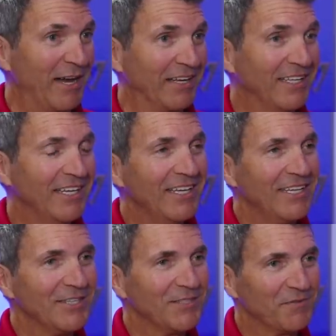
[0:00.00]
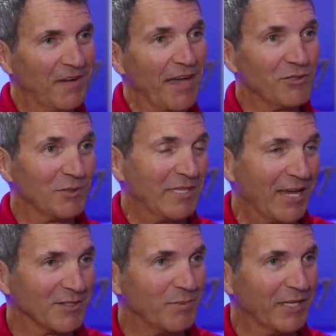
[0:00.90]
about his 5
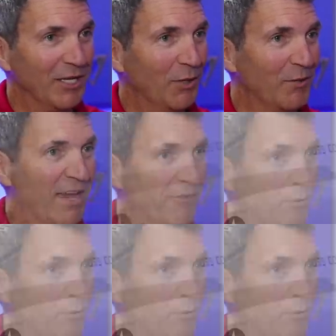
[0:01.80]
shoot-downs, but we have,